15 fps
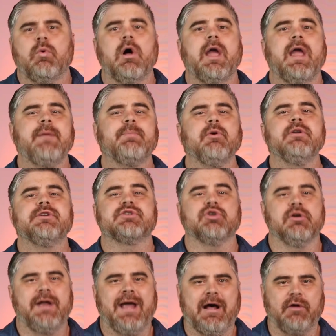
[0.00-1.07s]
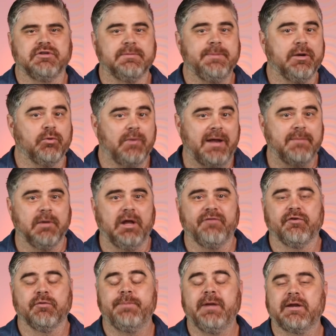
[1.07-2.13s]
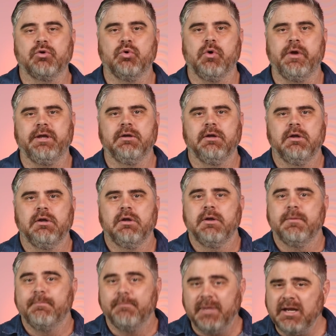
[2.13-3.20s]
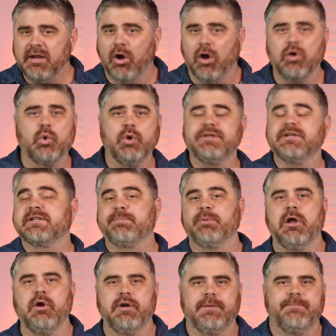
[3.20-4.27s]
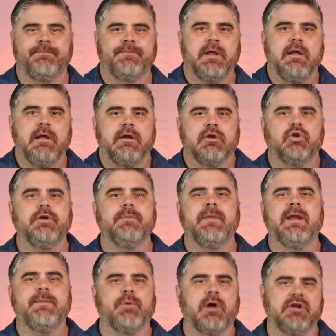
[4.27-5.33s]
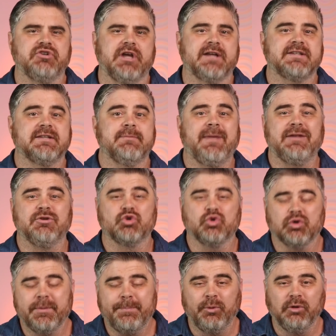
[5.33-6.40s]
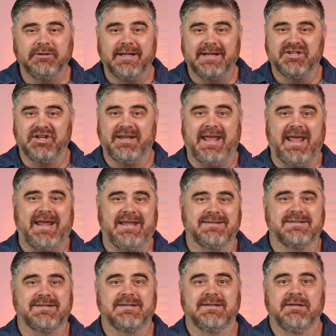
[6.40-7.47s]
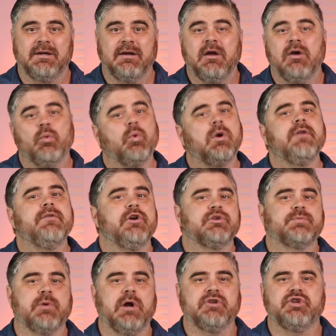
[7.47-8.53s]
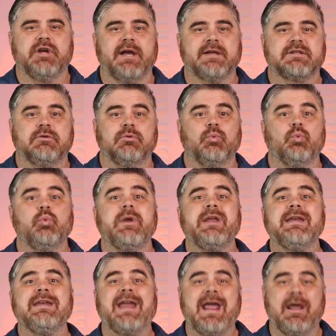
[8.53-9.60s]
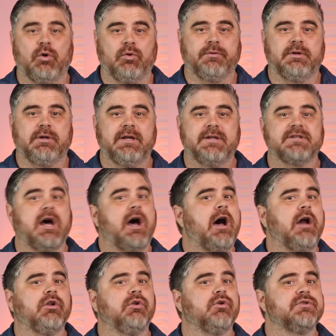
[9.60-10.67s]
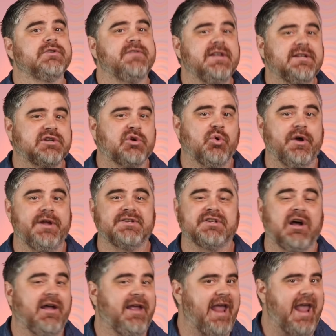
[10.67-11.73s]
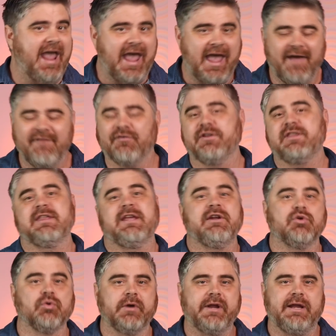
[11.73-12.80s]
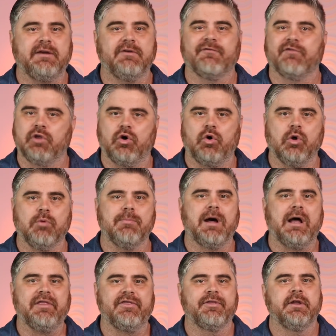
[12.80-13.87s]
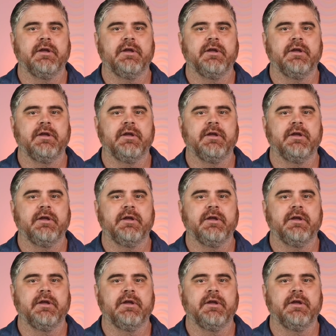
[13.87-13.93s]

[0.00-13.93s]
While April has turned out to be a red month for Bitcoin, many altcoins exploded, including many projects that made triple digit gains. One of those projects we nailed as the hodlers of this coin saw everything green for the whole month.